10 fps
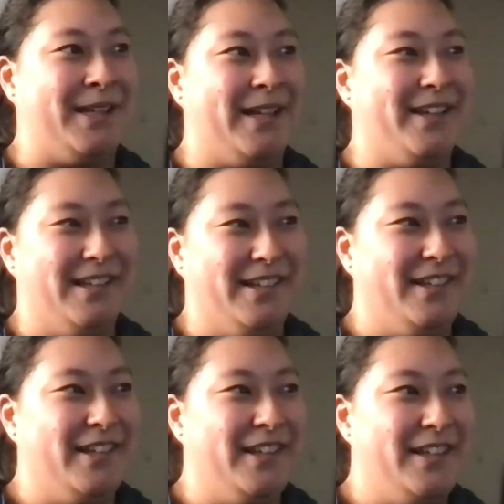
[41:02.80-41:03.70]
like,
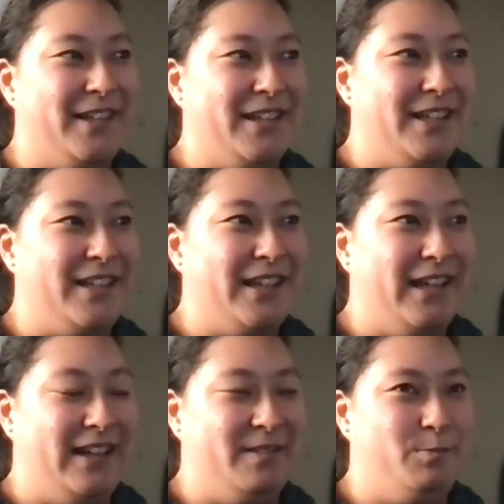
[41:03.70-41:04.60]

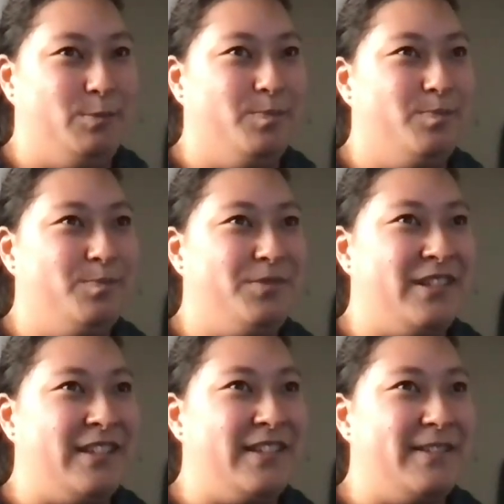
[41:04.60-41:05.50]
um,
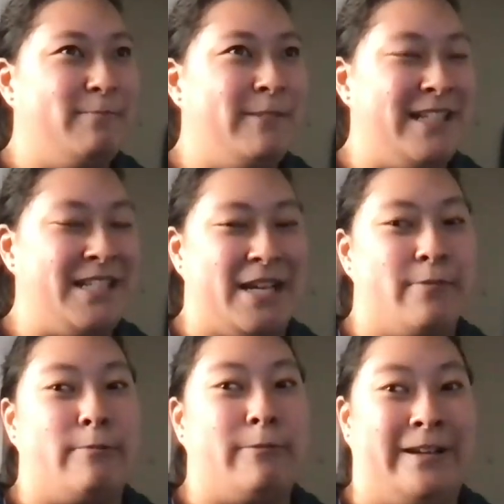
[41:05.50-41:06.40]
we take
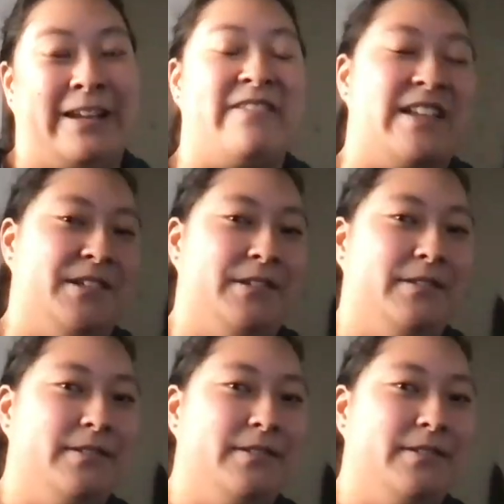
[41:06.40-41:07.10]
what we're given.